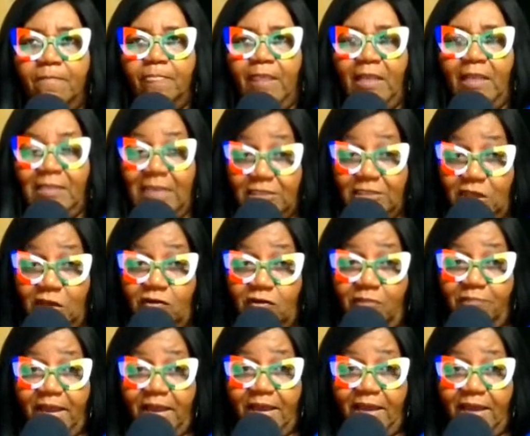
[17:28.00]
As I talked
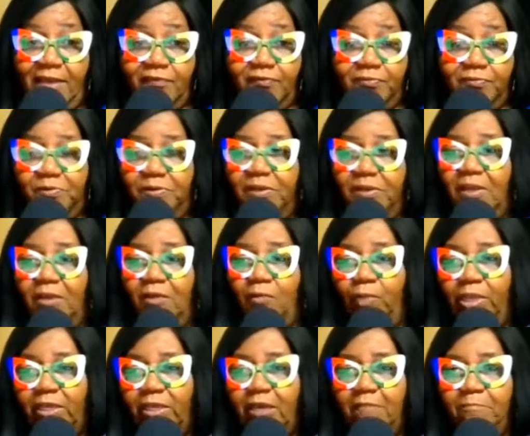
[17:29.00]
to my husband,
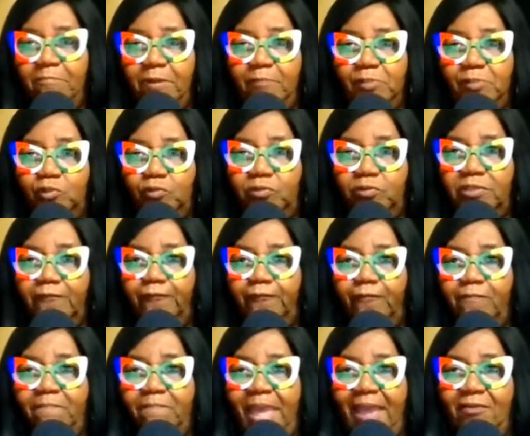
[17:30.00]
we come up two
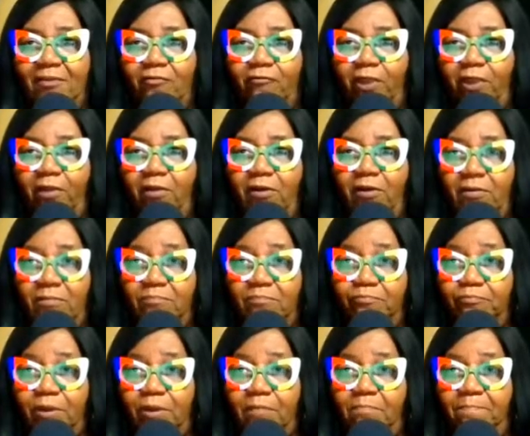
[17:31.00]
different background,
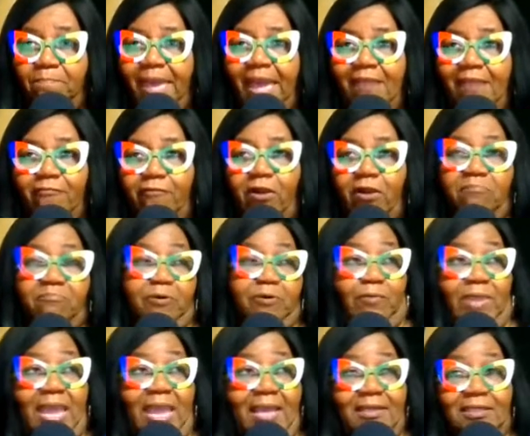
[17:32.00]
but
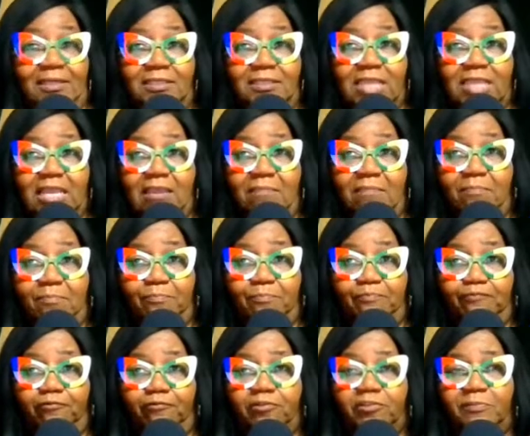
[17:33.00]
we had the same
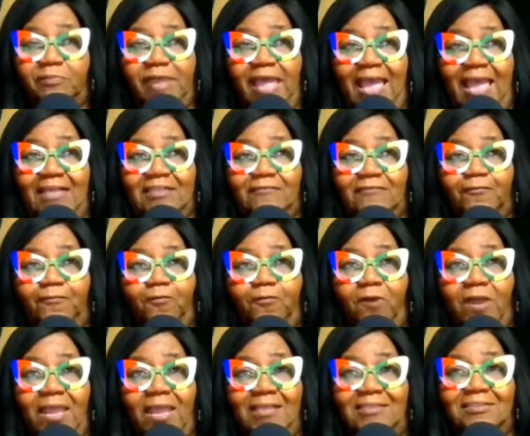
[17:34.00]
principle as
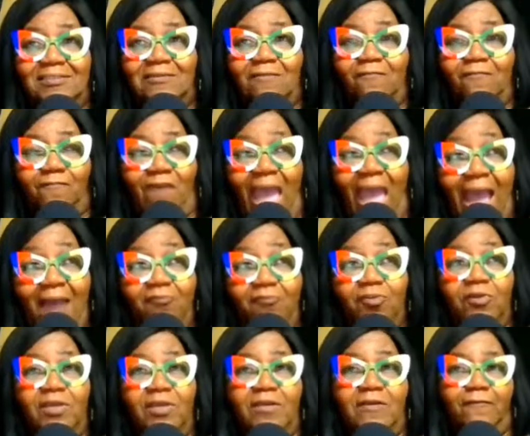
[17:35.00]
far as the
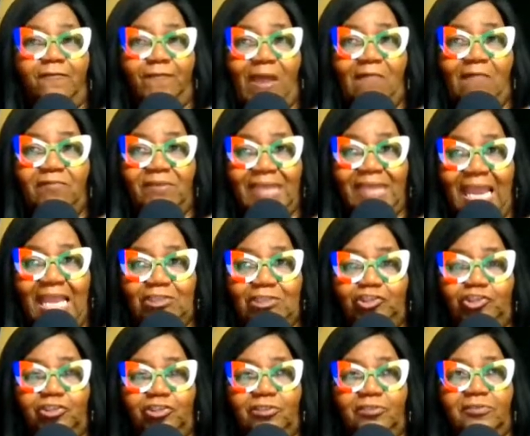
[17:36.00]
value and the
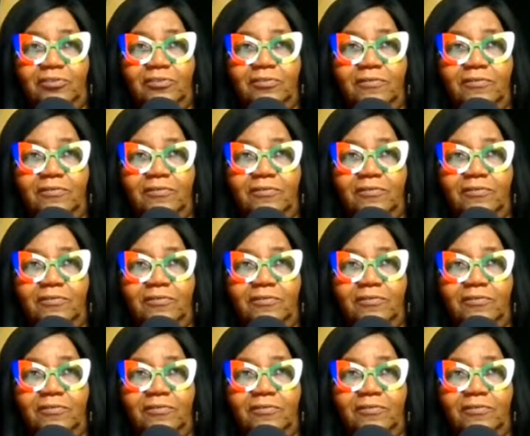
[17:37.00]
foundation.